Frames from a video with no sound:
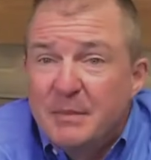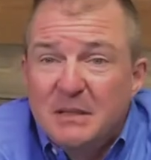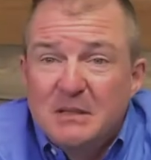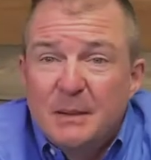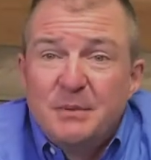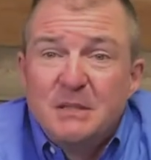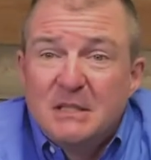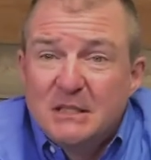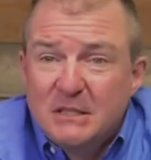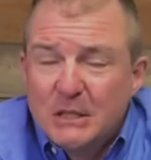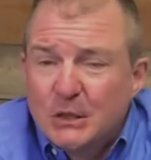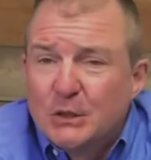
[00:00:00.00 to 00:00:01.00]
be something to
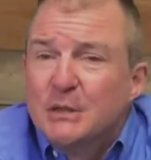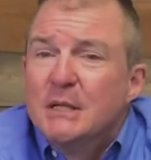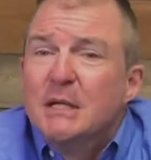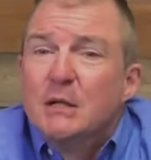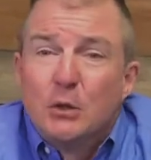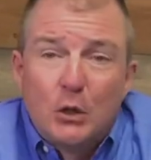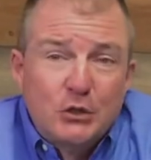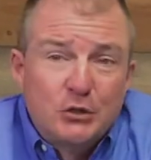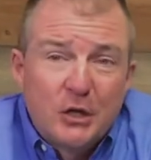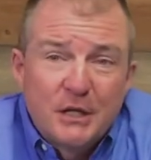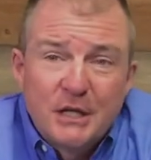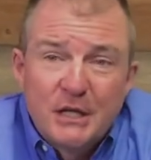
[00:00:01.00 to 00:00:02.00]
consider. Large
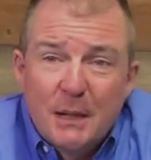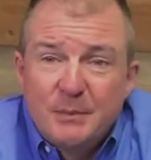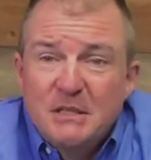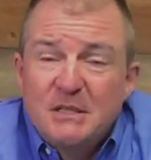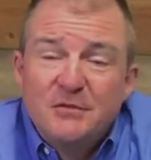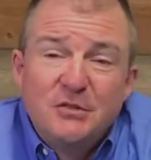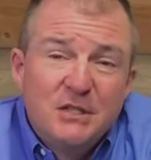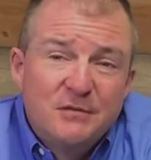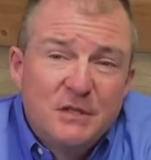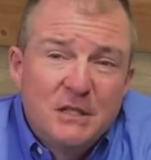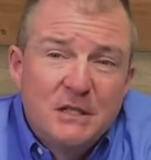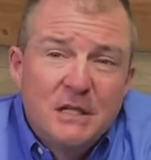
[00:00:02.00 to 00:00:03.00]
trucking companies have
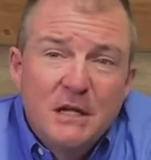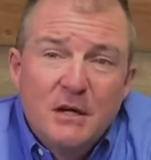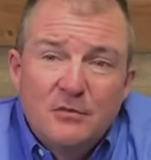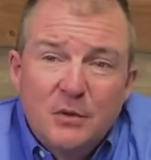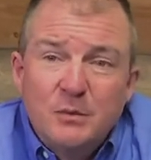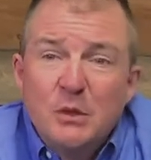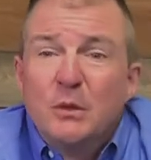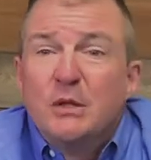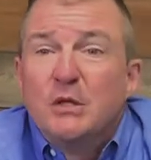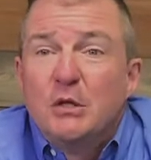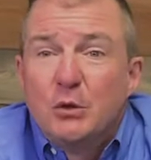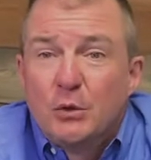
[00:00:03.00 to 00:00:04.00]
shifted from doing
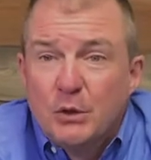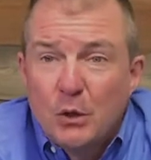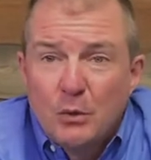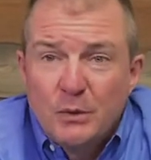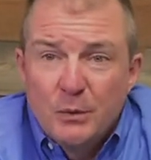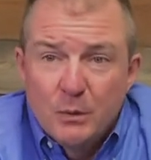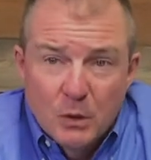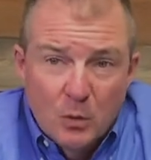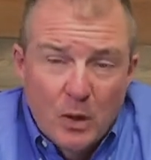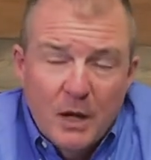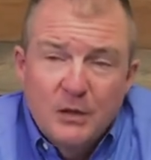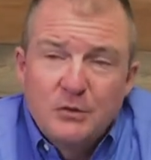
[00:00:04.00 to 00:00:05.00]
the urine only
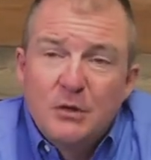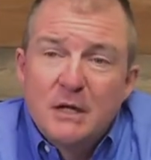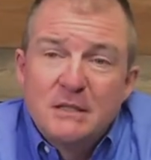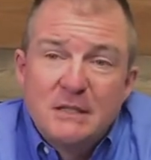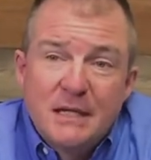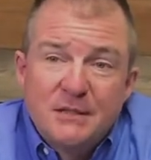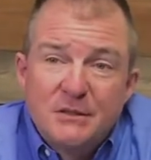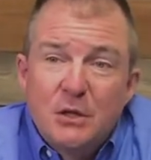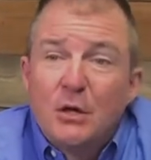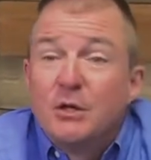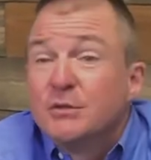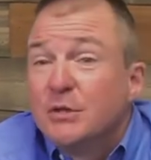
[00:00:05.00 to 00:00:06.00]
required drug test to
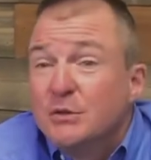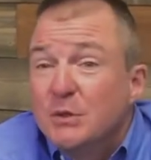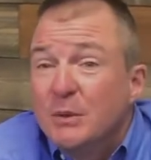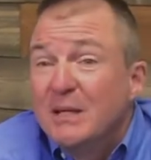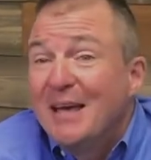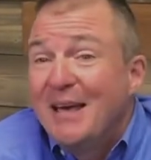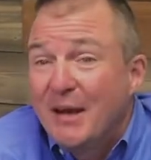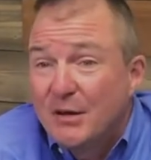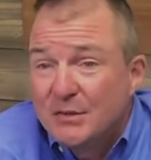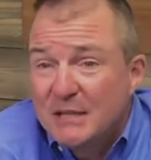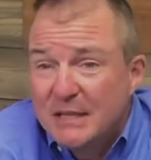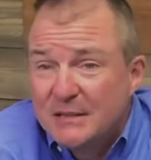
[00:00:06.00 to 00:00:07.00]
also doing
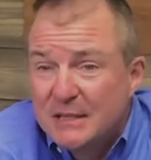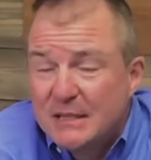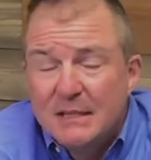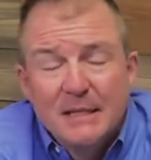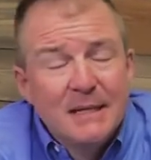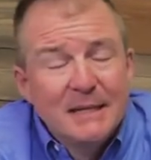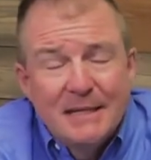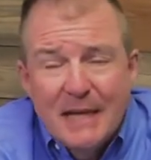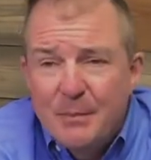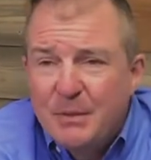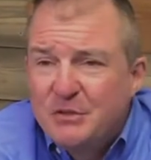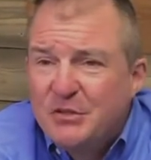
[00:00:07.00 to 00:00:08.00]
hair testing.
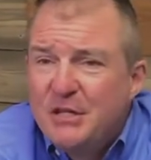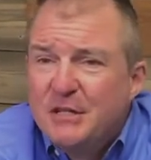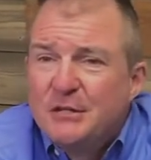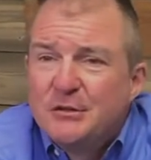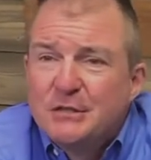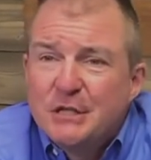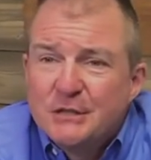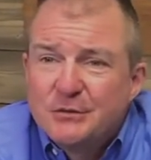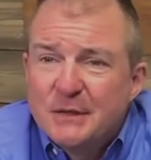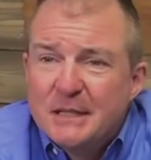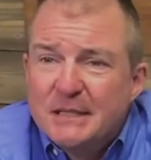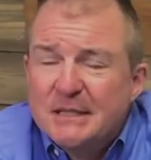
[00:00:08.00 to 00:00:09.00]
Can't be cheated or
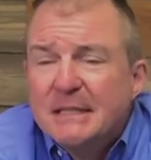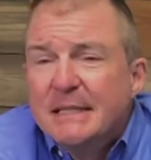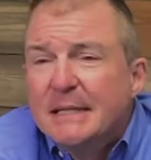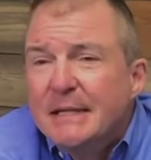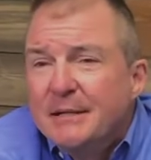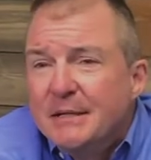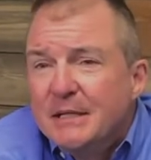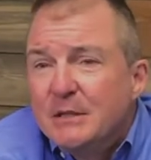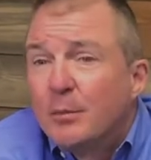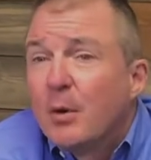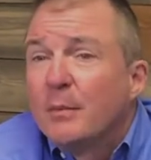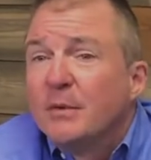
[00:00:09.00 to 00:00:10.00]
adulterated. The
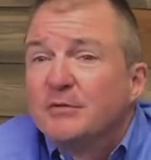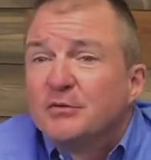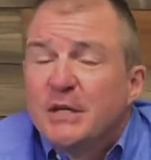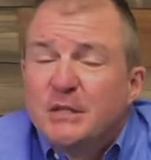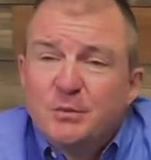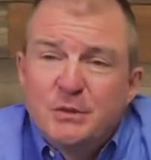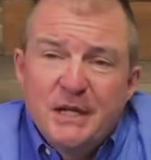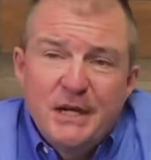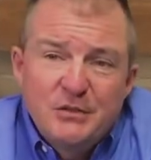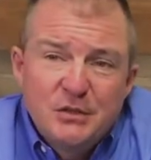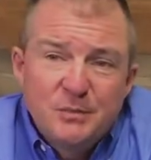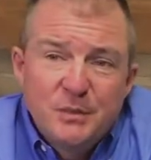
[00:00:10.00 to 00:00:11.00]
Department of
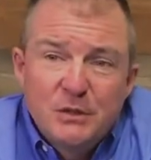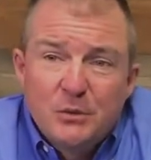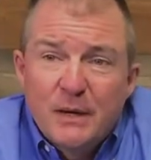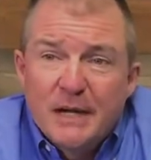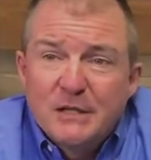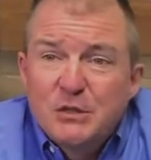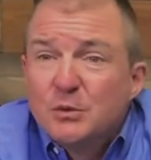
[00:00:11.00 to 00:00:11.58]
Transportation has been directed to